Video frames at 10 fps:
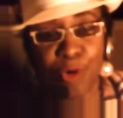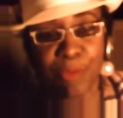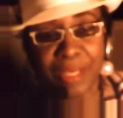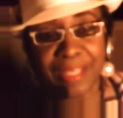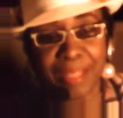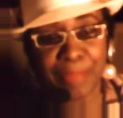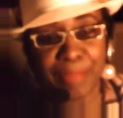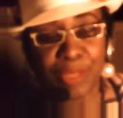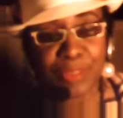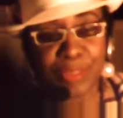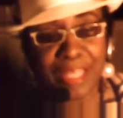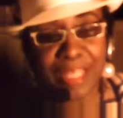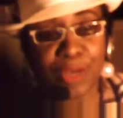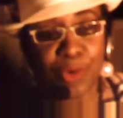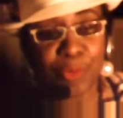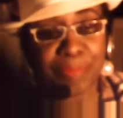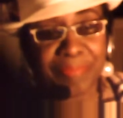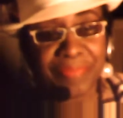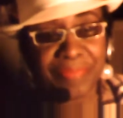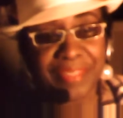gun that belongs to that home.
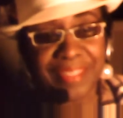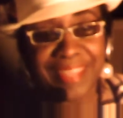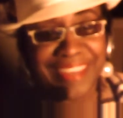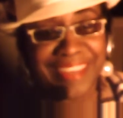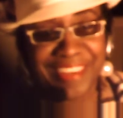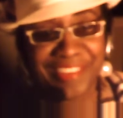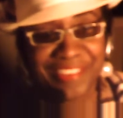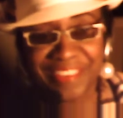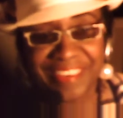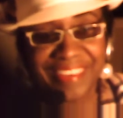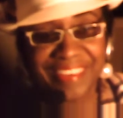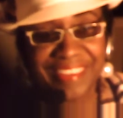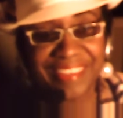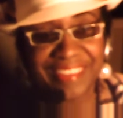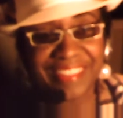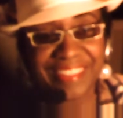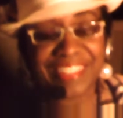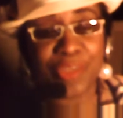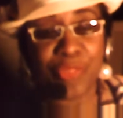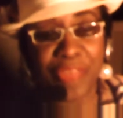Not an intruder.
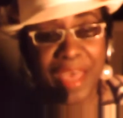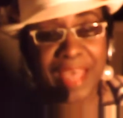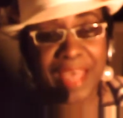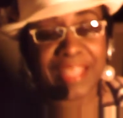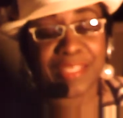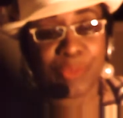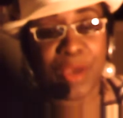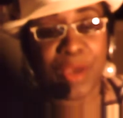So that is why